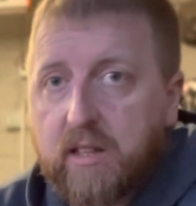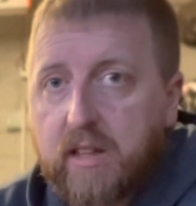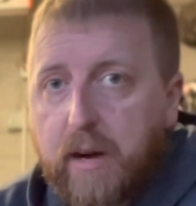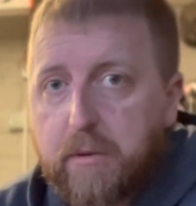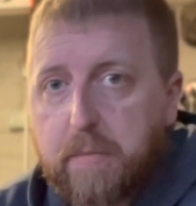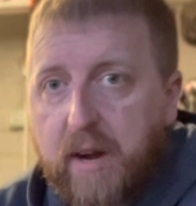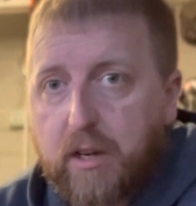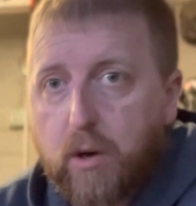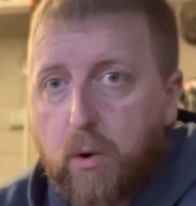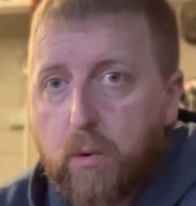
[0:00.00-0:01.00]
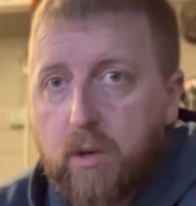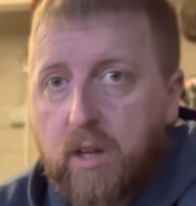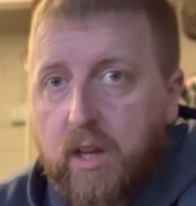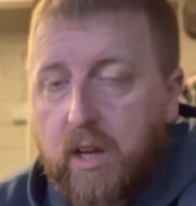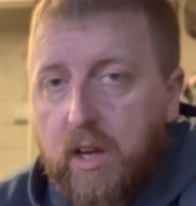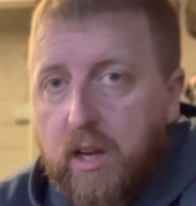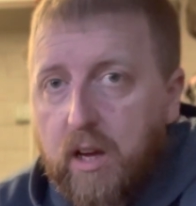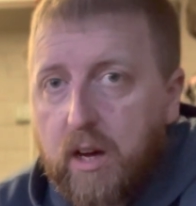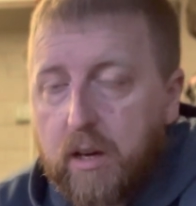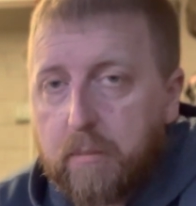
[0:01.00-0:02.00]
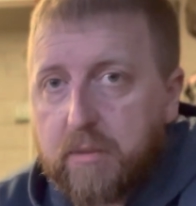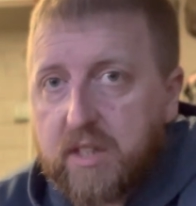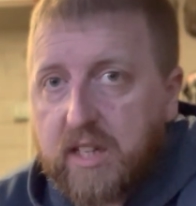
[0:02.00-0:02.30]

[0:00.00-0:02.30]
That was my goal, to